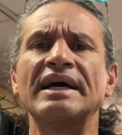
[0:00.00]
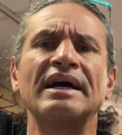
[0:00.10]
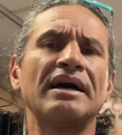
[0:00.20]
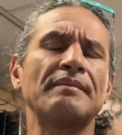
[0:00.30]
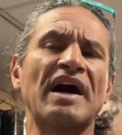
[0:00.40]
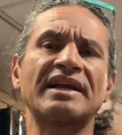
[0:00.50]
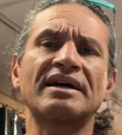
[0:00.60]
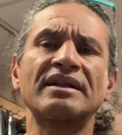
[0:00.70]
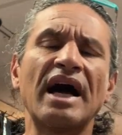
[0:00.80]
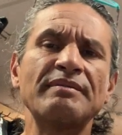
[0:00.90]
on a
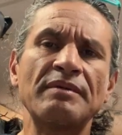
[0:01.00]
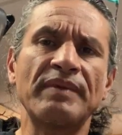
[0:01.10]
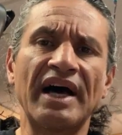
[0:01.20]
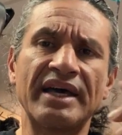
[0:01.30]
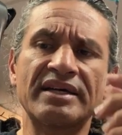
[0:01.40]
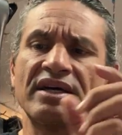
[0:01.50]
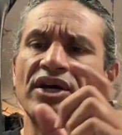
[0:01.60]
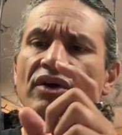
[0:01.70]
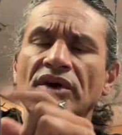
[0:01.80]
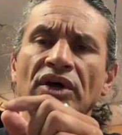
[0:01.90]
climbing bike,
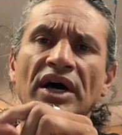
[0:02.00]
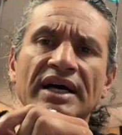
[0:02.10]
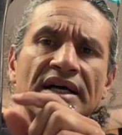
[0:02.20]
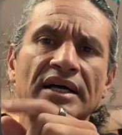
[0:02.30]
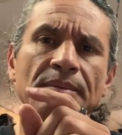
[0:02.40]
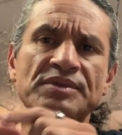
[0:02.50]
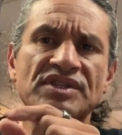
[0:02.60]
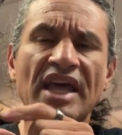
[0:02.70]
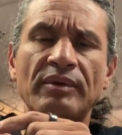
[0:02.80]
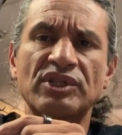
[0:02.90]

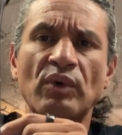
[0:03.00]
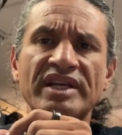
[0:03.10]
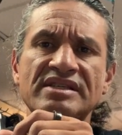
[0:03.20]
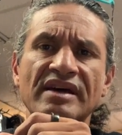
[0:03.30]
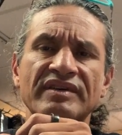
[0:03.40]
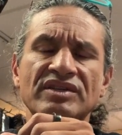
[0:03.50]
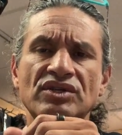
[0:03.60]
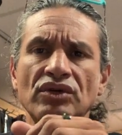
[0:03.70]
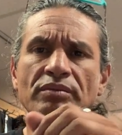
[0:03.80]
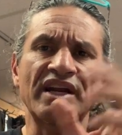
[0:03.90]
stay with
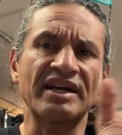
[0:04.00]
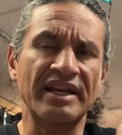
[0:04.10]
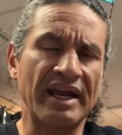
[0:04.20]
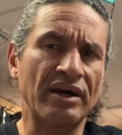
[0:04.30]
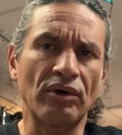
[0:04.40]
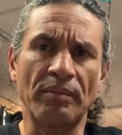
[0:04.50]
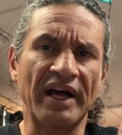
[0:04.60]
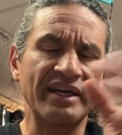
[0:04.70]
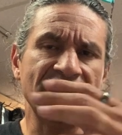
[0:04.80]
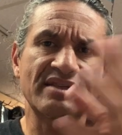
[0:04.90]
27.2, but on an aero
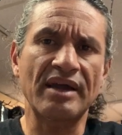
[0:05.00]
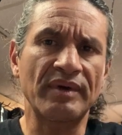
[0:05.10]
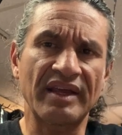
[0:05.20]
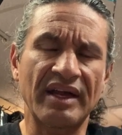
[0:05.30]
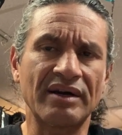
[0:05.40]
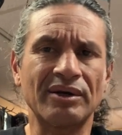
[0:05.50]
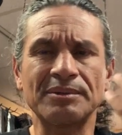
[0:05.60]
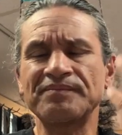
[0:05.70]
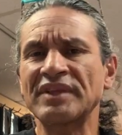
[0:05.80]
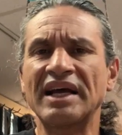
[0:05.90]
bike, stay with
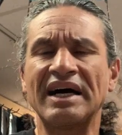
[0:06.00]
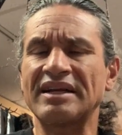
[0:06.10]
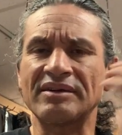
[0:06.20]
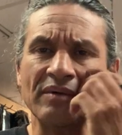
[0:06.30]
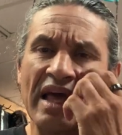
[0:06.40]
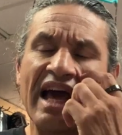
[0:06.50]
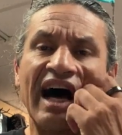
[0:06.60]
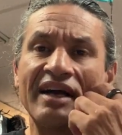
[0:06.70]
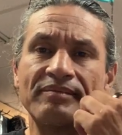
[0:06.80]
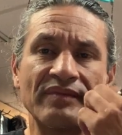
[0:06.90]
aero. I don't know.
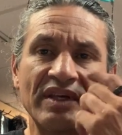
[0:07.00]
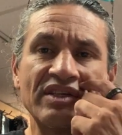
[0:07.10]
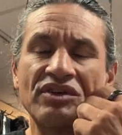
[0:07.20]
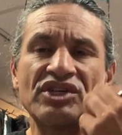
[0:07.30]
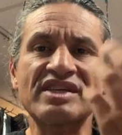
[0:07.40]
You